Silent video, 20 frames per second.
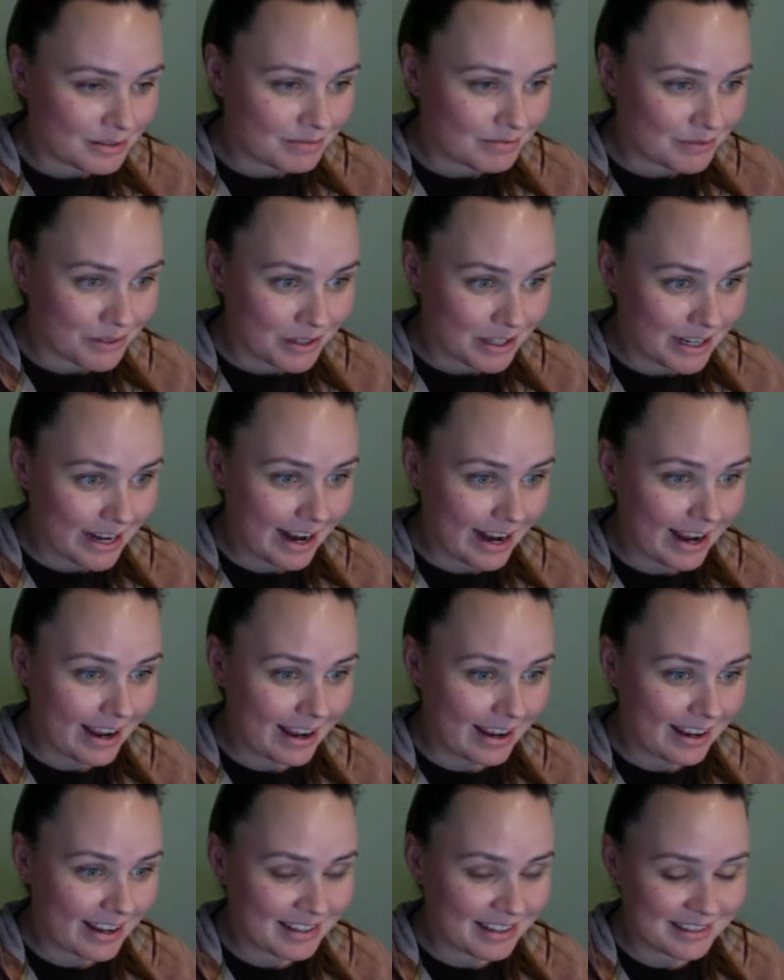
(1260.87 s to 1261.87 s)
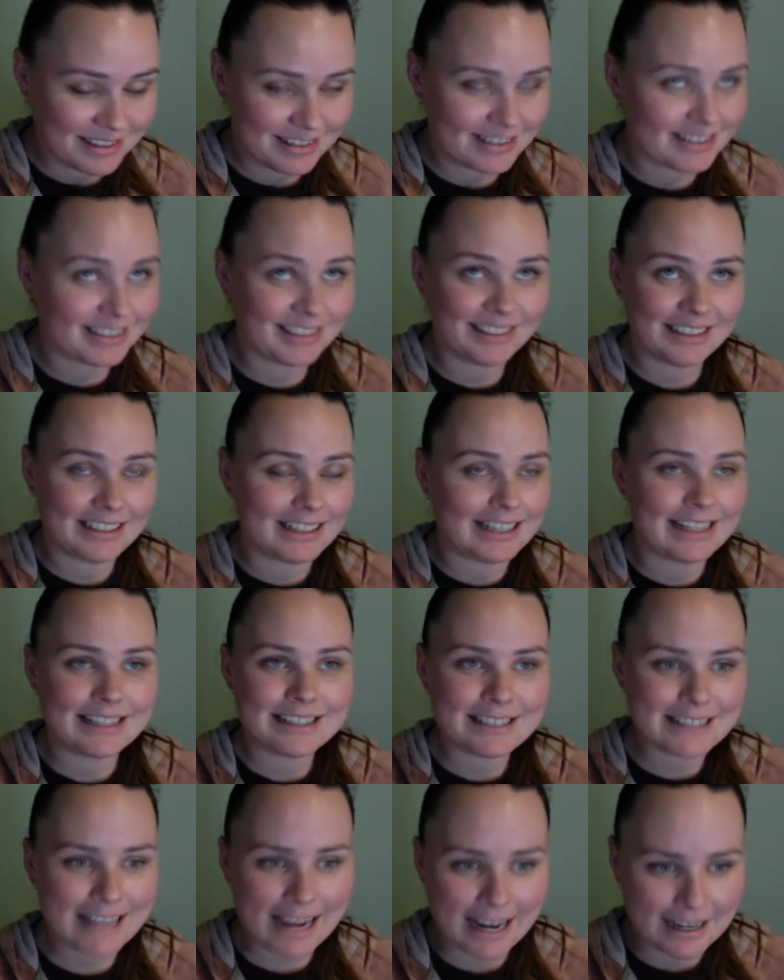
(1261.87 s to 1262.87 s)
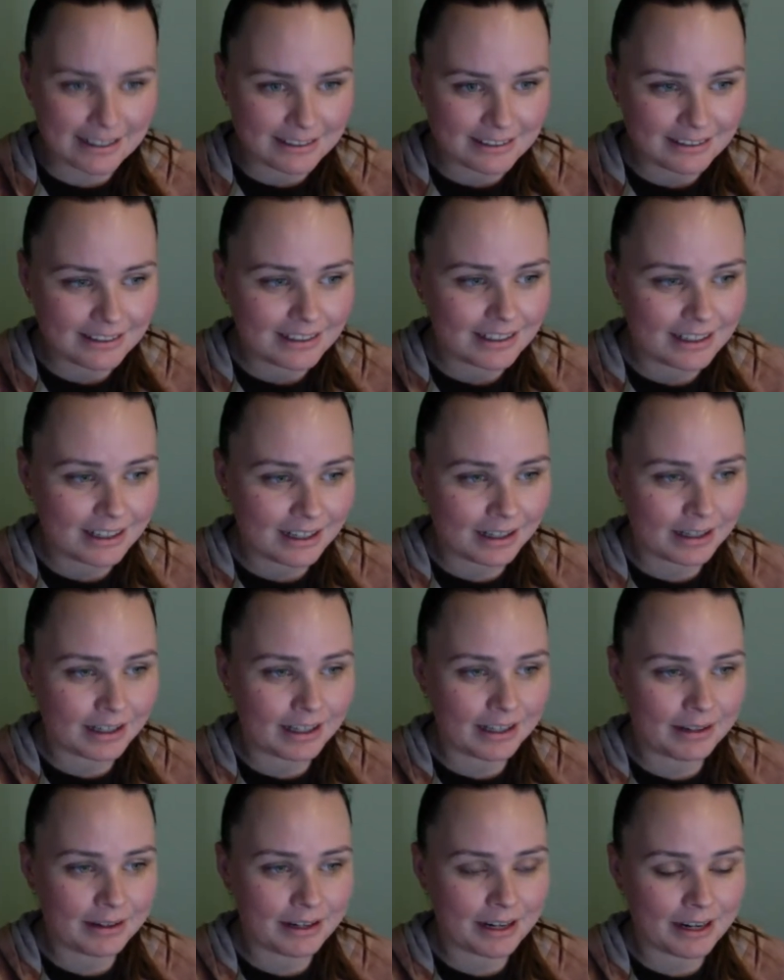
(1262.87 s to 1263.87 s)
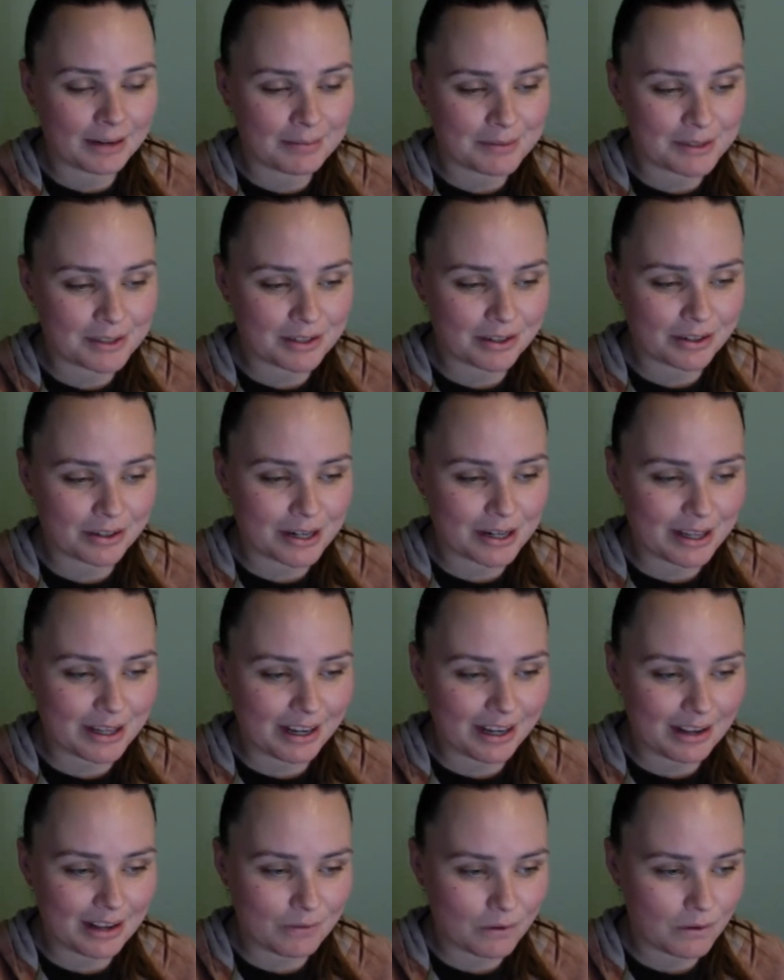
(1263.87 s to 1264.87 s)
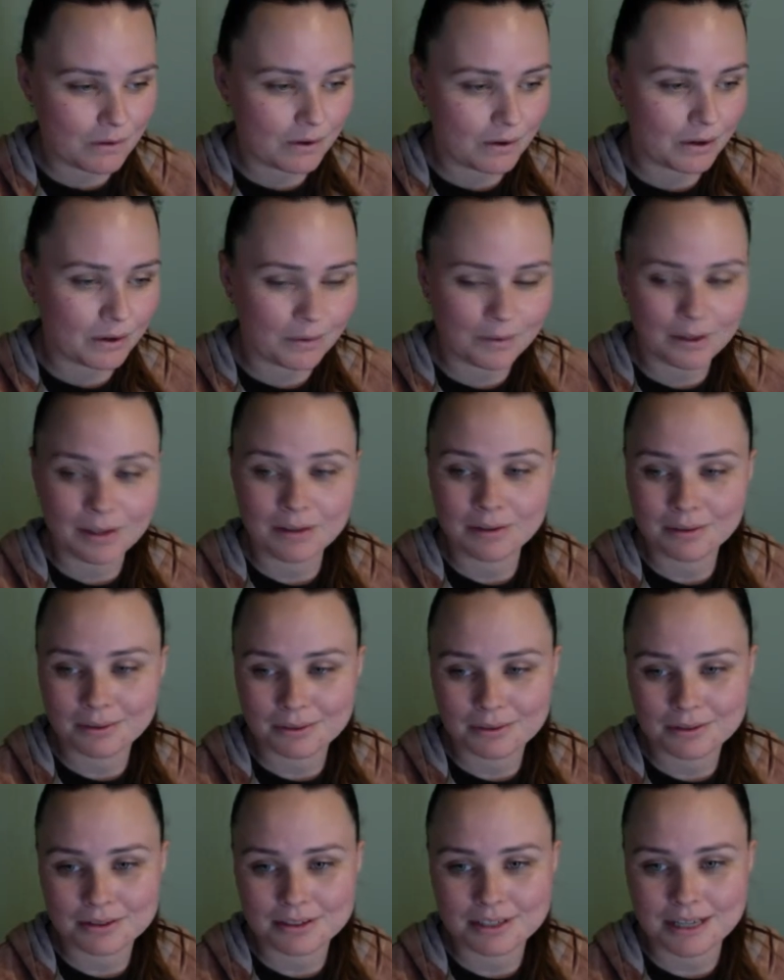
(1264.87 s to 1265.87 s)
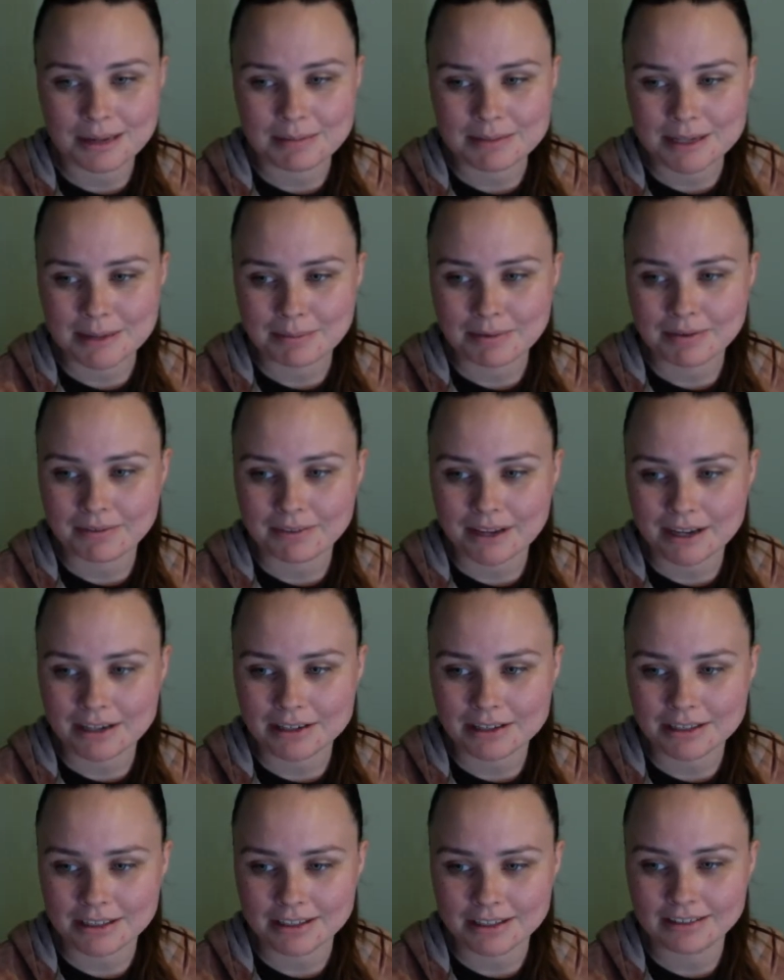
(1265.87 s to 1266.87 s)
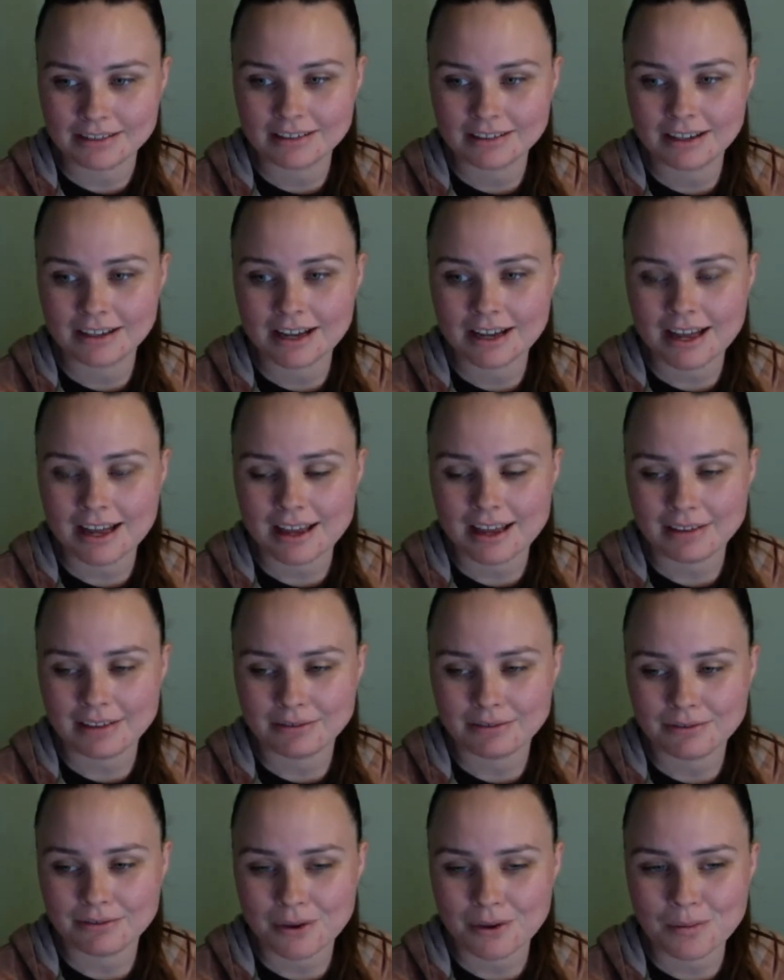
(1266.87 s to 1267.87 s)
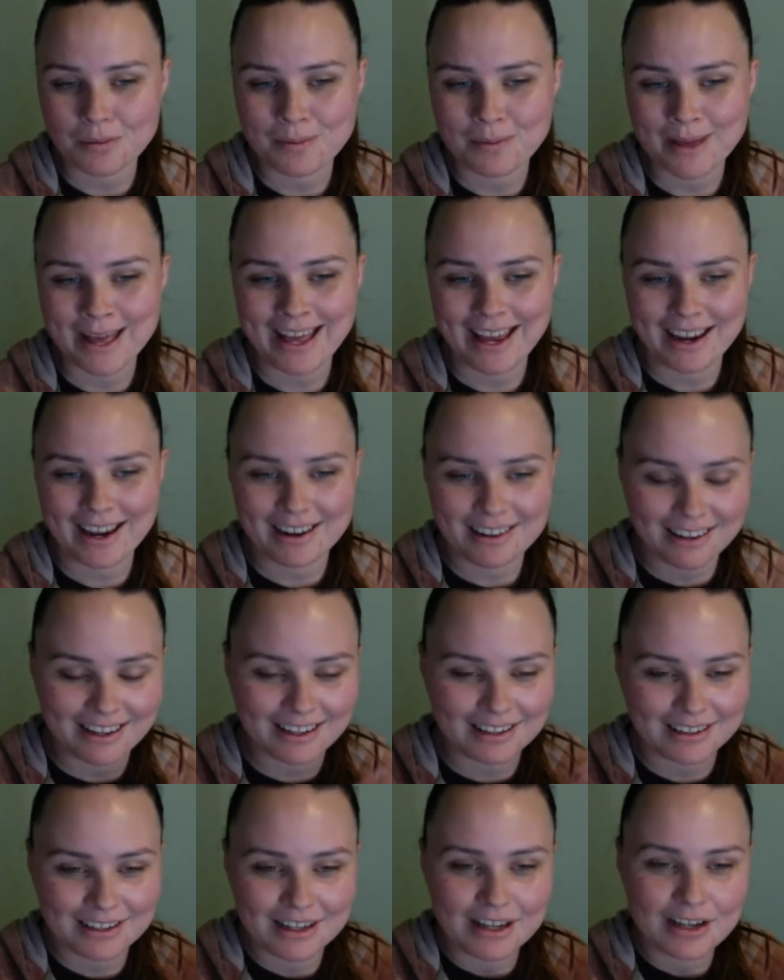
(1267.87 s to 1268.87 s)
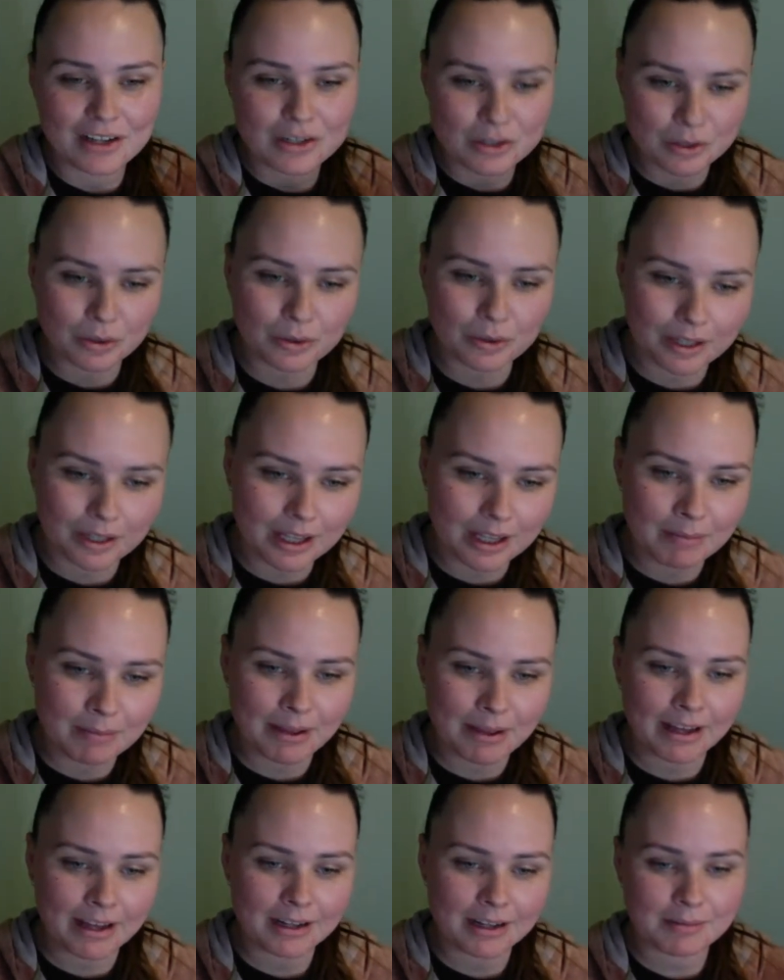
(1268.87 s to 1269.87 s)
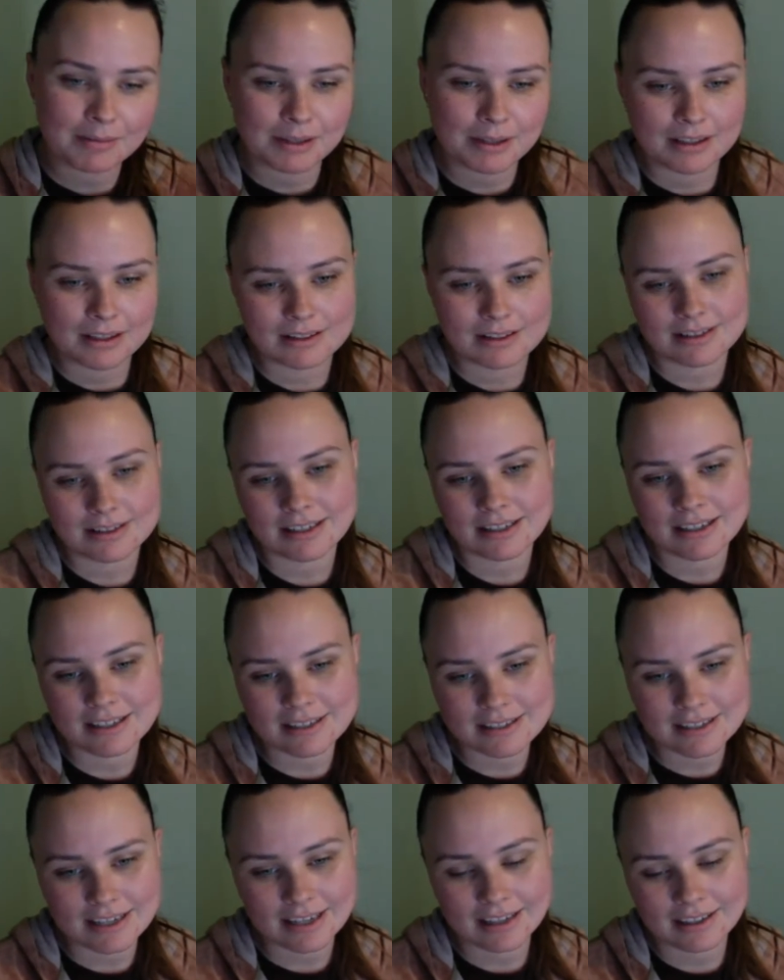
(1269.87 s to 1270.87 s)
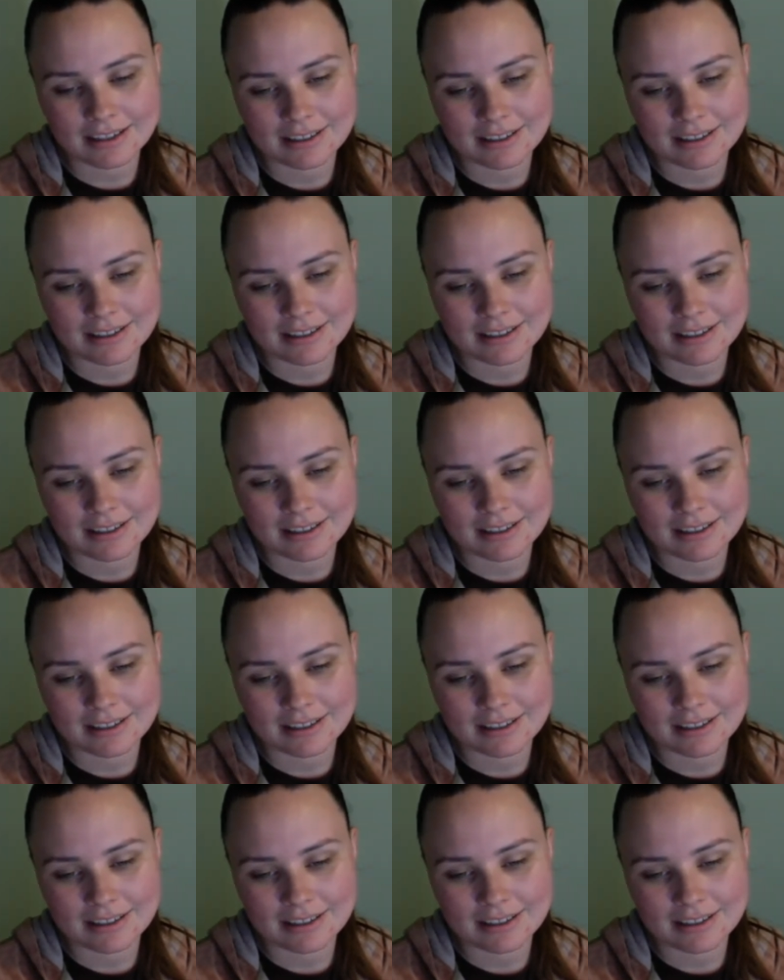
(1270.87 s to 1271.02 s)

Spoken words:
for the day. It's insane. And I'm sorry that if you are going through sleep deprivation, I feel bad like talking about it because then it's like,